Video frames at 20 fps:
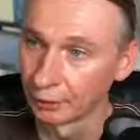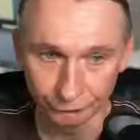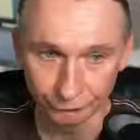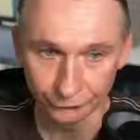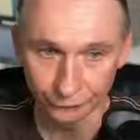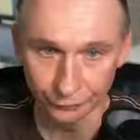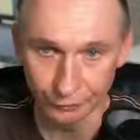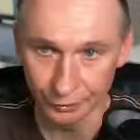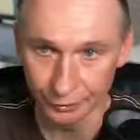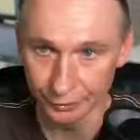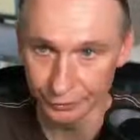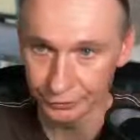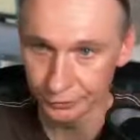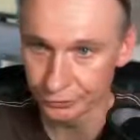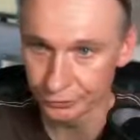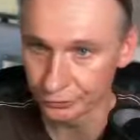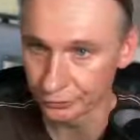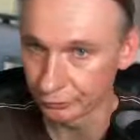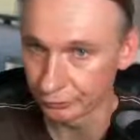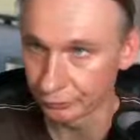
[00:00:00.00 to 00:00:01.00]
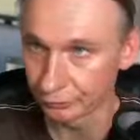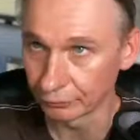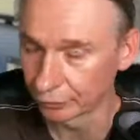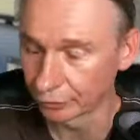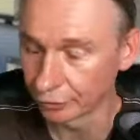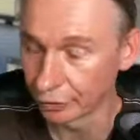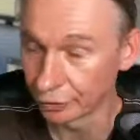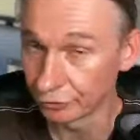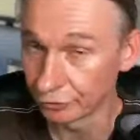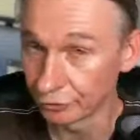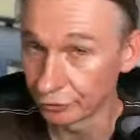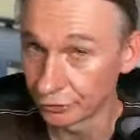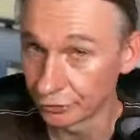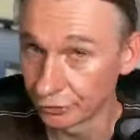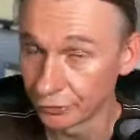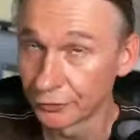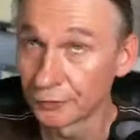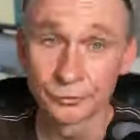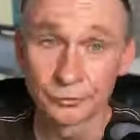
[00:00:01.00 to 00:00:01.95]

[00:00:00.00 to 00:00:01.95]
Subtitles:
And that's covered.